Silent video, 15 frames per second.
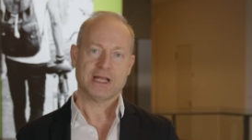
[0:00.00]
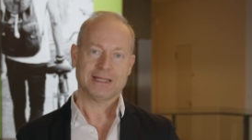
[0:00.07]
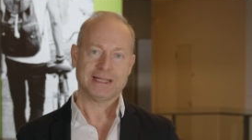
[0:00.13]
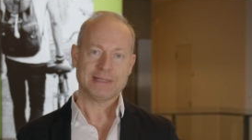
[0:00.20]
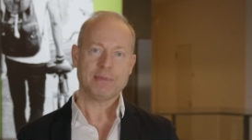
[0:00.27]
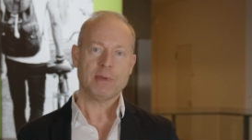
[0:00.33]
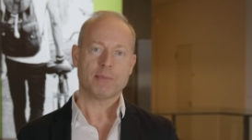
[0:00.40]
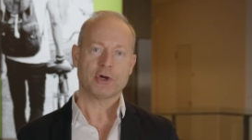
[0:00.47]

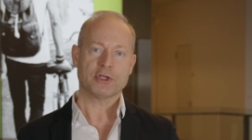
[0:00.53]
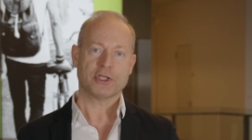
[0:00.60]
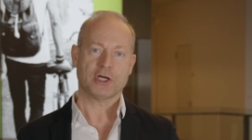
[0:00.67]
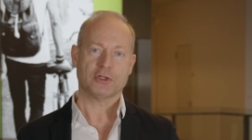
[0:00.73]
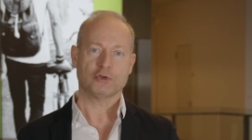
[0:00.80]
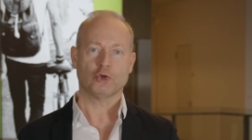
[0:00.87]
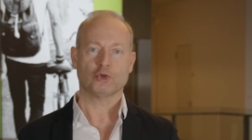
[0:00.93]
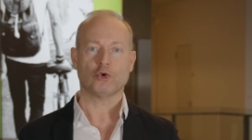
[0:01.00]
Let me point
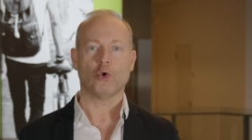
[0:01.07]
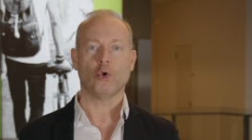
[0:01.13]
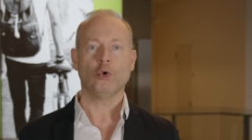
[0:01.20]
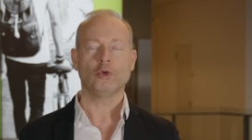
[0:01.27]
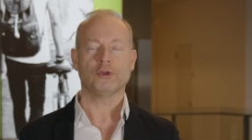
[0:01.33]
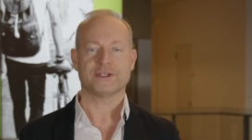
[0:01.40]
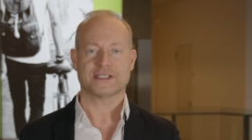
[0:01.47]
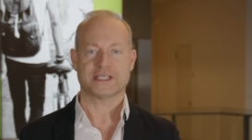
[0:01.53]
out not
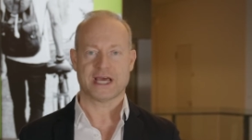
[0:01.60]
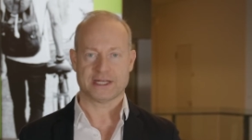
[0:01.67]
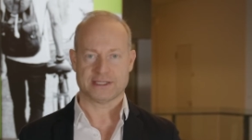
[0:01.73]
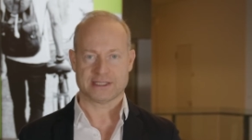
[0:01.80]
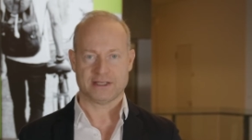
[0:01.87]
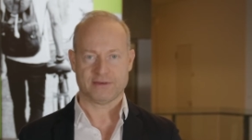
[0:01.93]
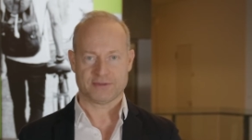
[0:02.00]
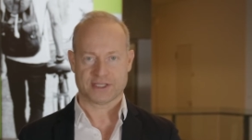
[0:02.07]
all the
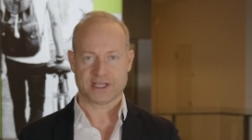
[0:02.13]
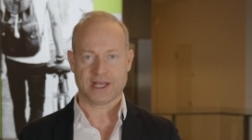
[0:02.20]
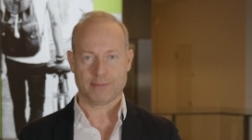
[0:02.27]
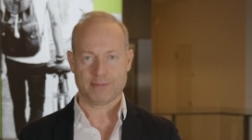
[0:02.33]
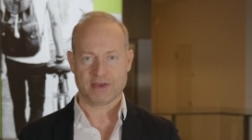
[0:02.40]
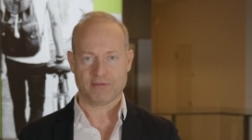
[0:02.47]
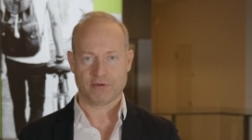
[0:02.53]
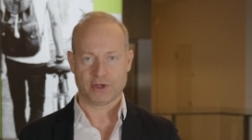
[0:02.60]
sinus lifts can
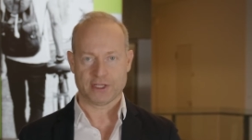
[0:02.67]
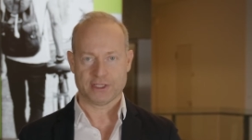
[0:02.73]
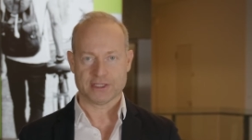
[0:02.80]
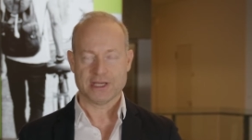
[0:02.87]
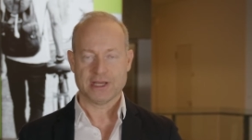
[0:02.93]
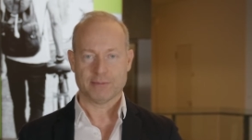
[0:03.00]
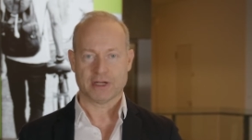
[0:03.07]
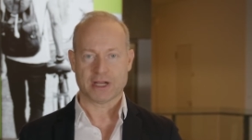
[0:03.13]
be avoided,
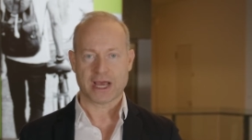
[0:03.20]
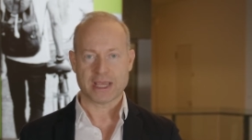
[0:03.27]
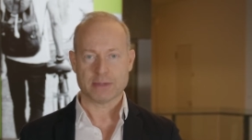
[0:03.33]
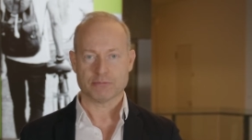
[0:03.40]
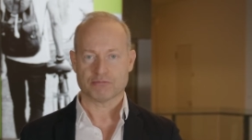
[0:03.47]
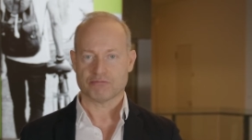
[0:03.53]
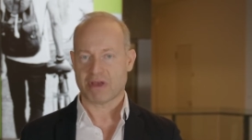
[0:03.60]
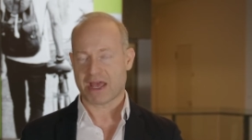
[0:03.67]
but I'm